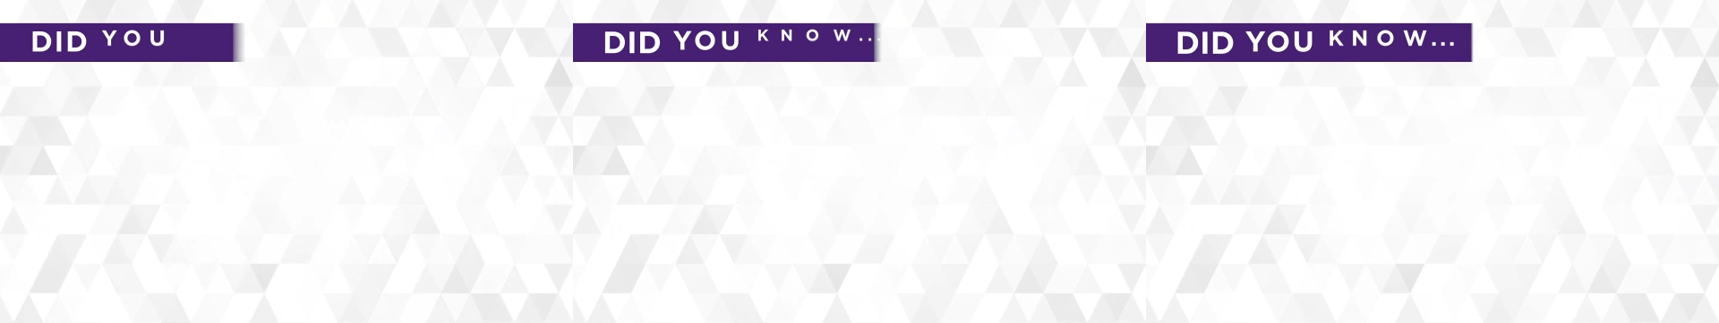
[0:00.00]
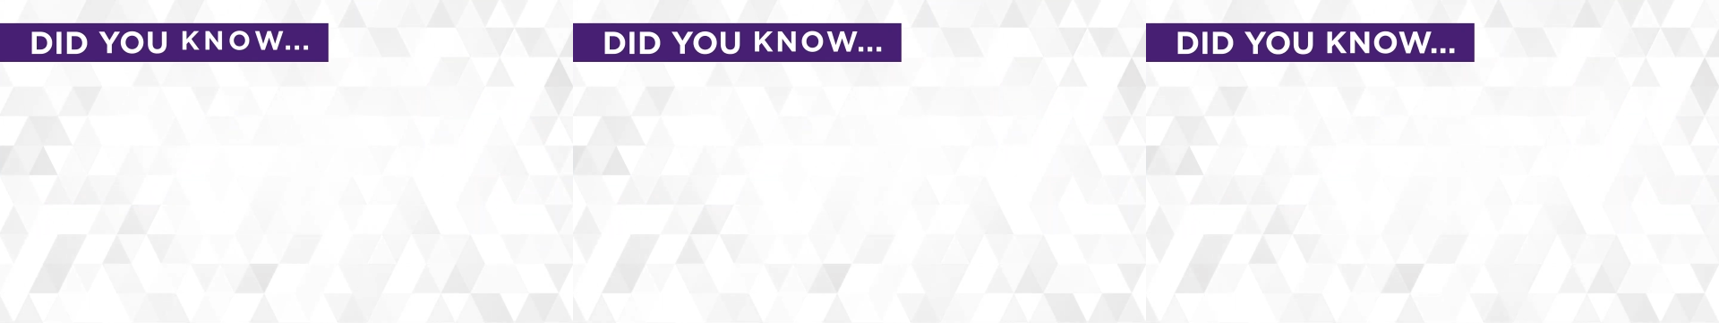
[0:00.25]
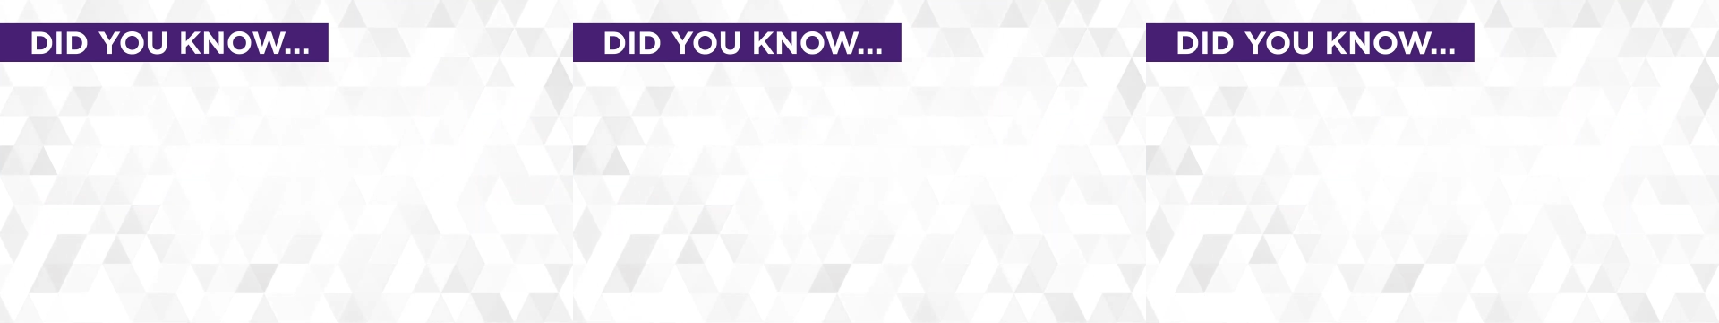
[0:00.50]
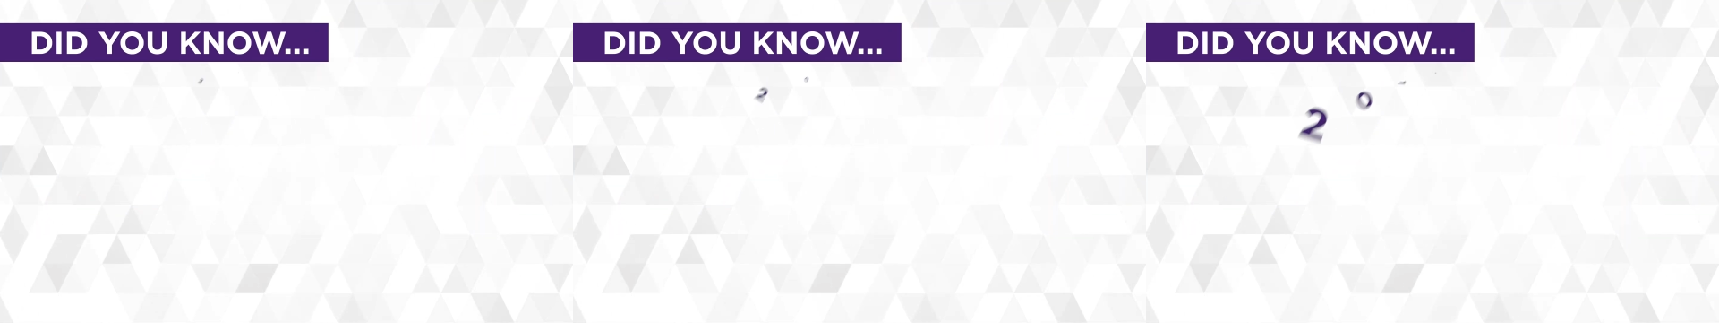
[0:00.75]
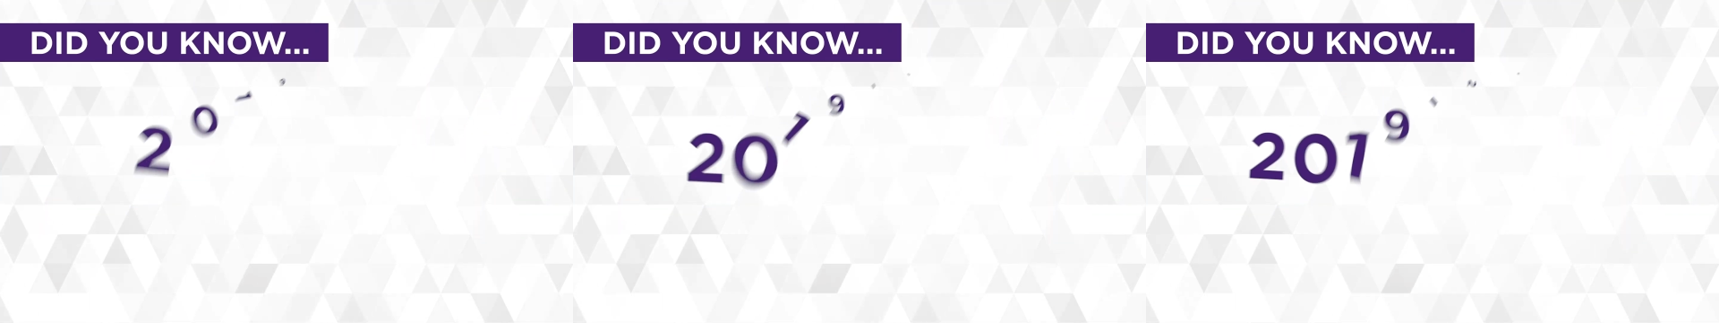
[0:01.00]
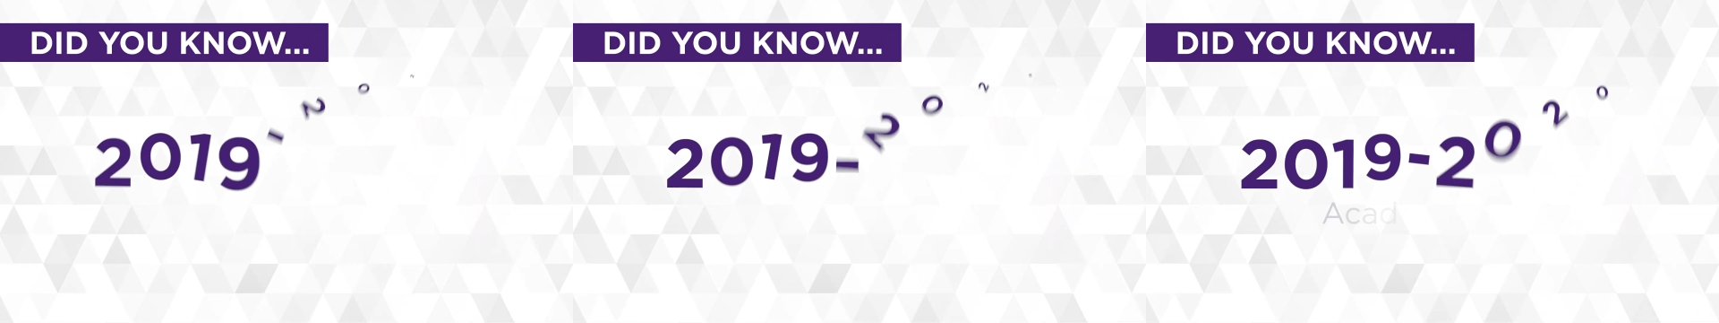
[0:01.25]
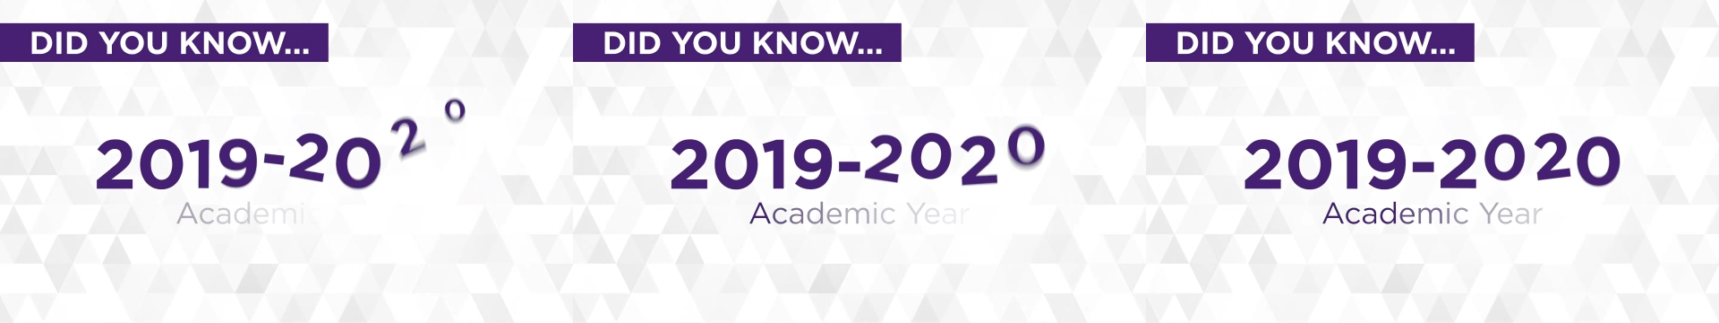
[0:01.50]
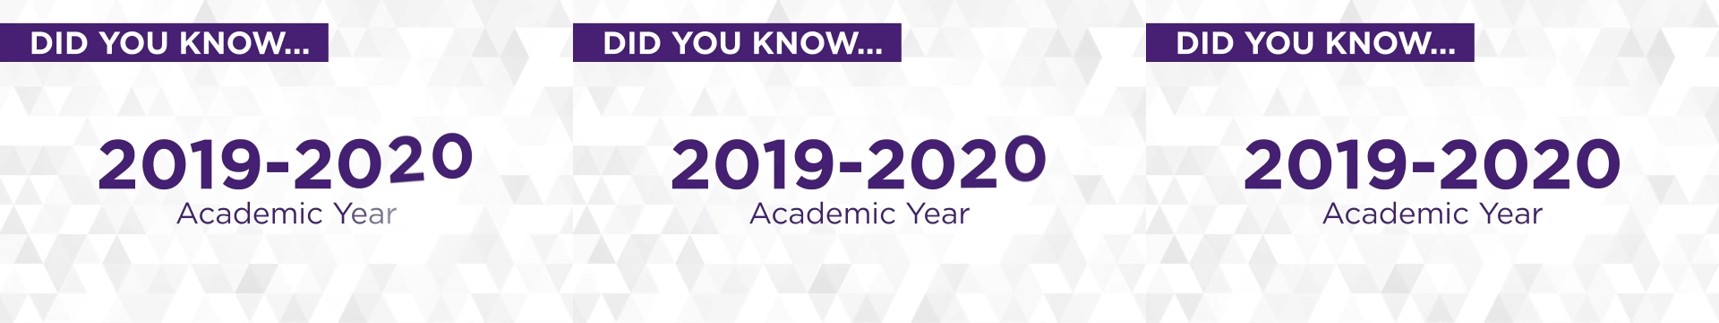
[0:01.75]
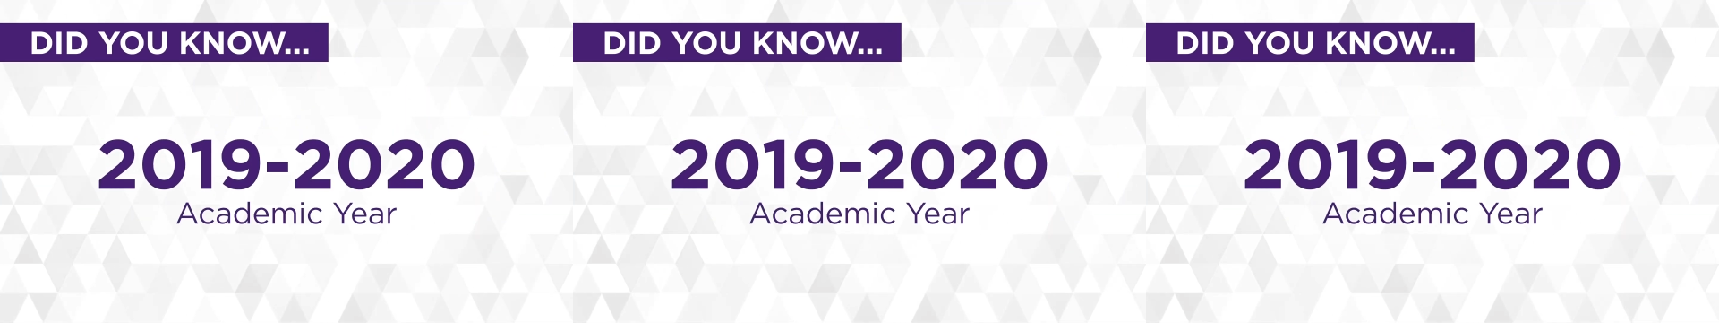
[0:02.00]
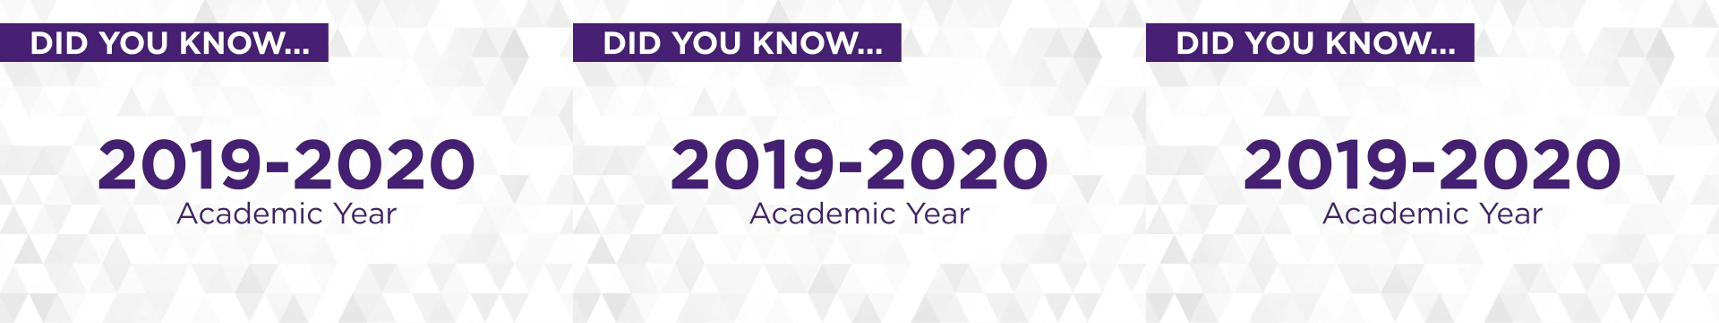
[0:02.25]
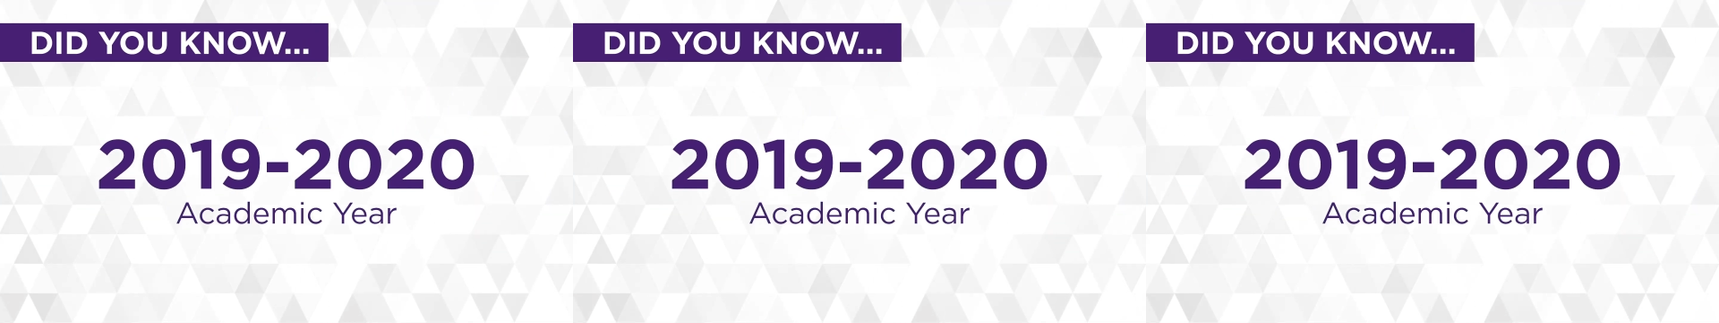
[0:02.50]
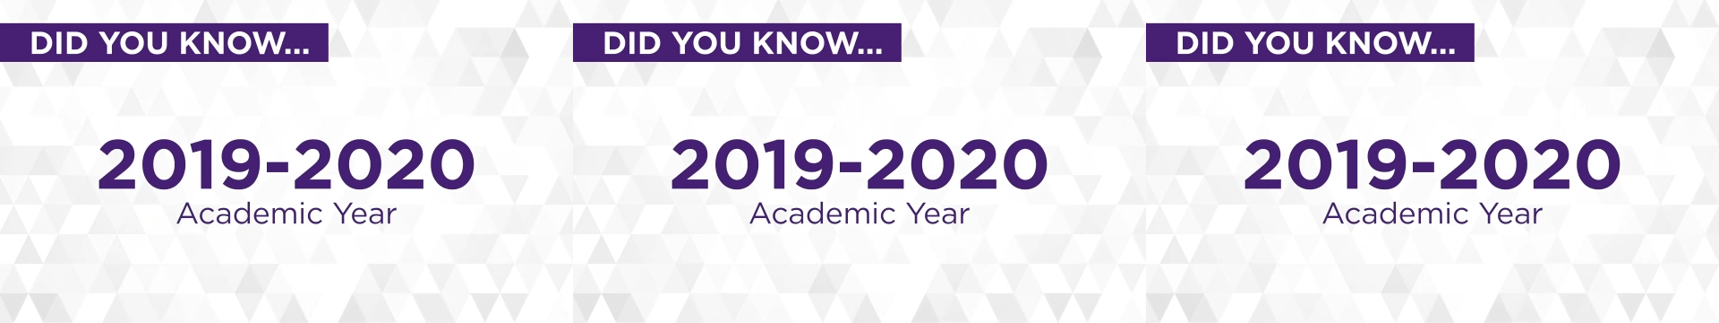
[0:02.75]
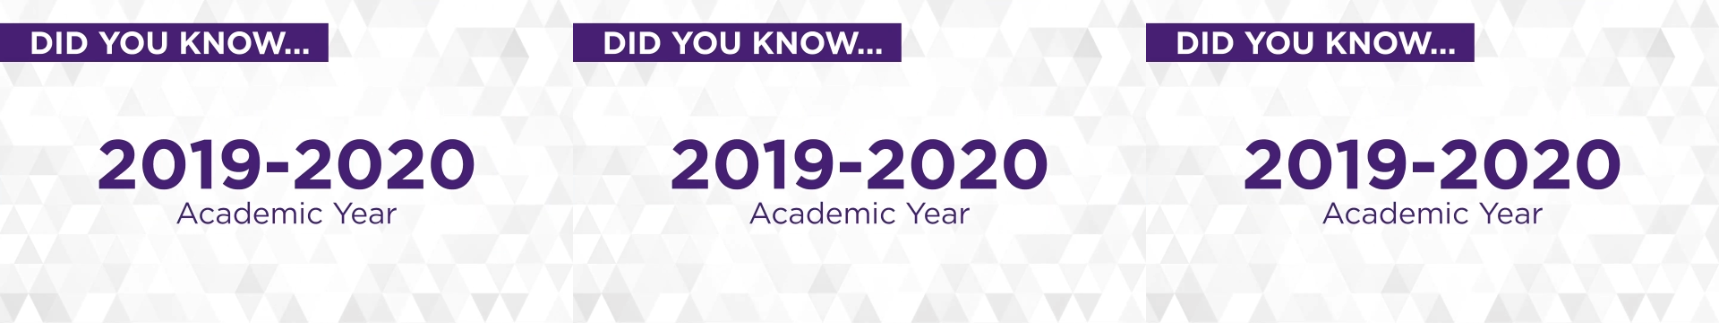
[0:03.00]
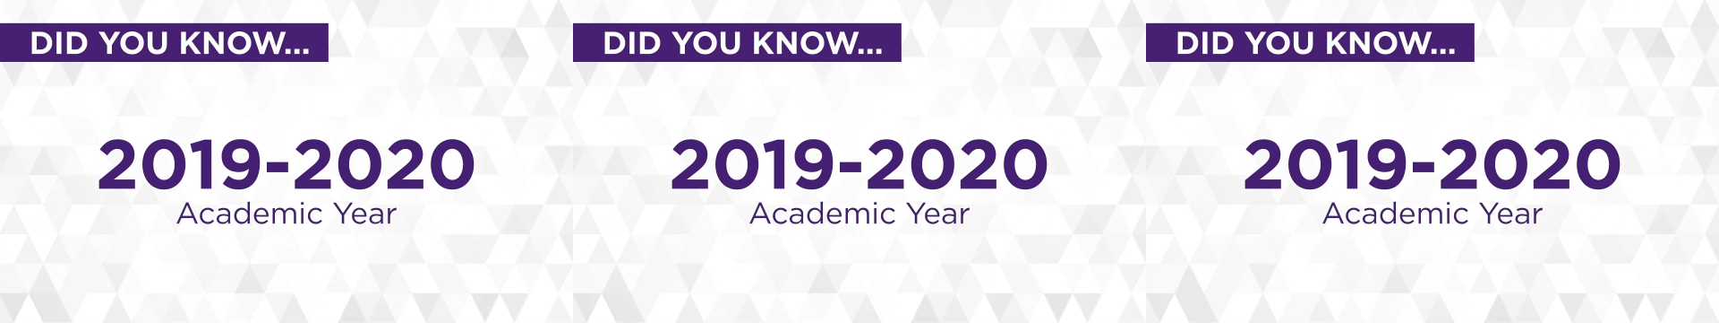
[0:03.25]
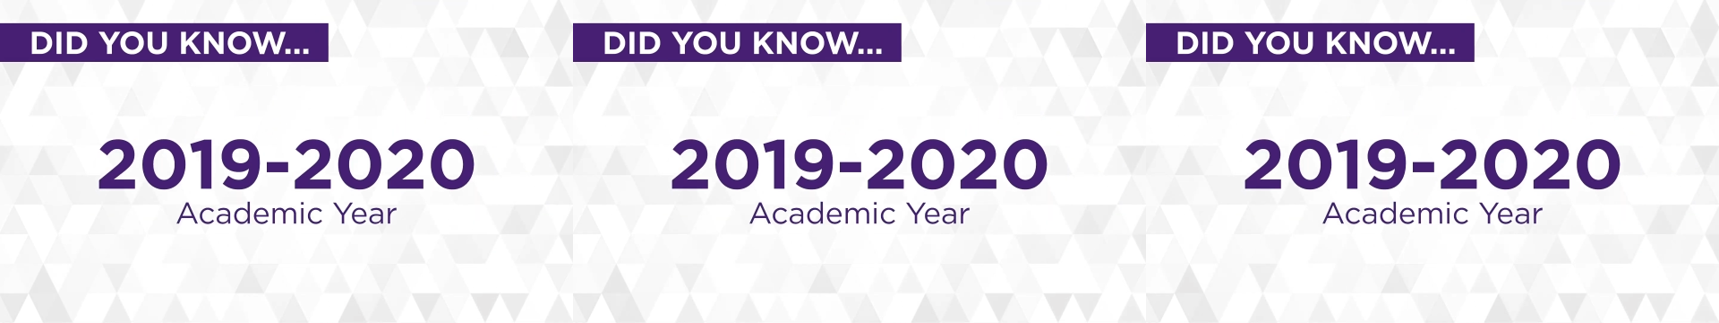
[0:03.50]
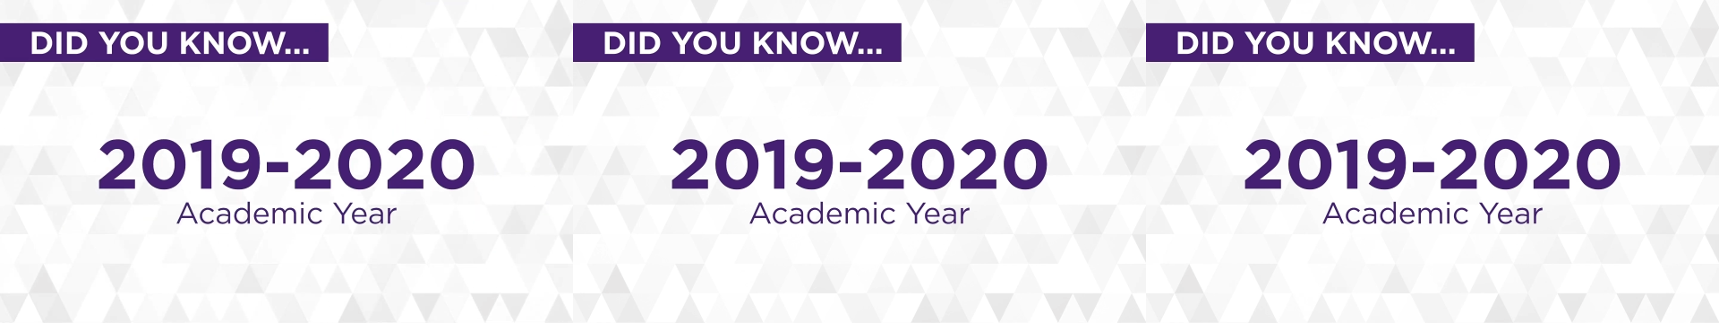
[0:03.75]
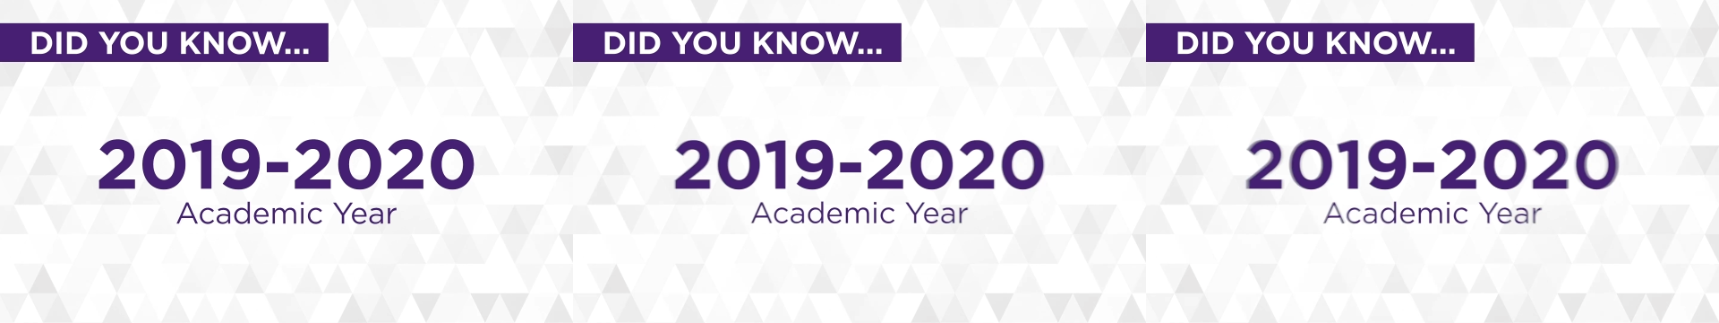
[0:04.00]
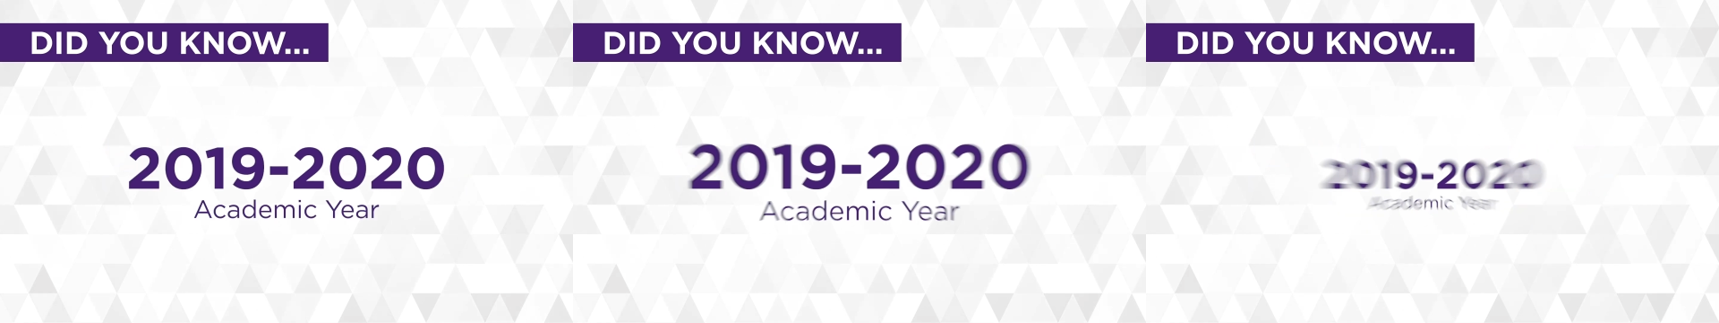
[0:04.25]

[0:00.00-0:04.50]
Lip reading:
No face is visible, so there are no lips to read.